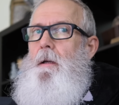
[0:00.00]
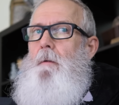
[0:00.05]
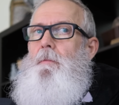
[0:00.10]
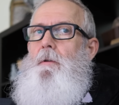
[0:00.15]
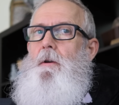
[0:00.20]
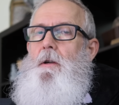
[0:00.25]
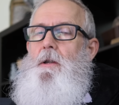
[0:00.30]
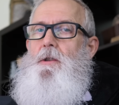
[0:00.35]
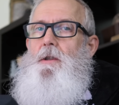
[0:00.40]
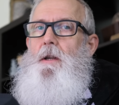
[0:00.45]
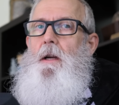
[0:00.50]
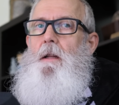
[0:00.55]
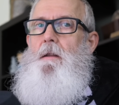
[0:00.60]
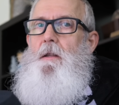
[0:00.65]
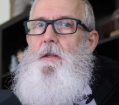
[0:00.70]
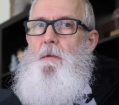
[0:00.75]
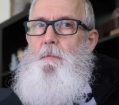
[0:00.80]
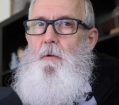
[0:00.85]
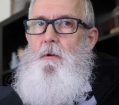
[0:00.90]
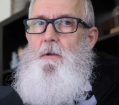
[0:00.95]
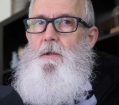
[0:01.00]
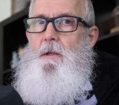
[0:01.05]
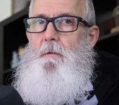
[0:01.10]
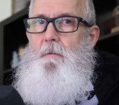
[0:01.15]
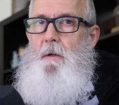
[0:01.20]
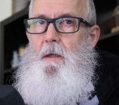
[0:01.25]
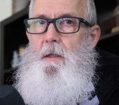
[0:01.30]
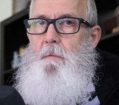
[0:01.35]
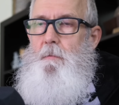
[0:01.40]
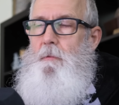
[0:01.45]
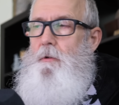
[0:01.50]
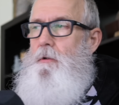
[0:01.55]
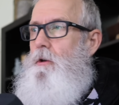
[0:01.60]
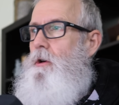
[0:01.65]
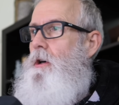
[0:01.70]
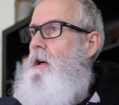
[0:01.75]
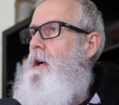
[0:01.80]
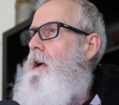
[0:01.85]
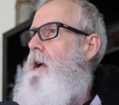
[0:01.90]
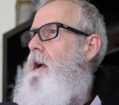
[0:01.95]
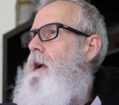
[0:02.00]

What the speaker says: appreciate the Sportster S more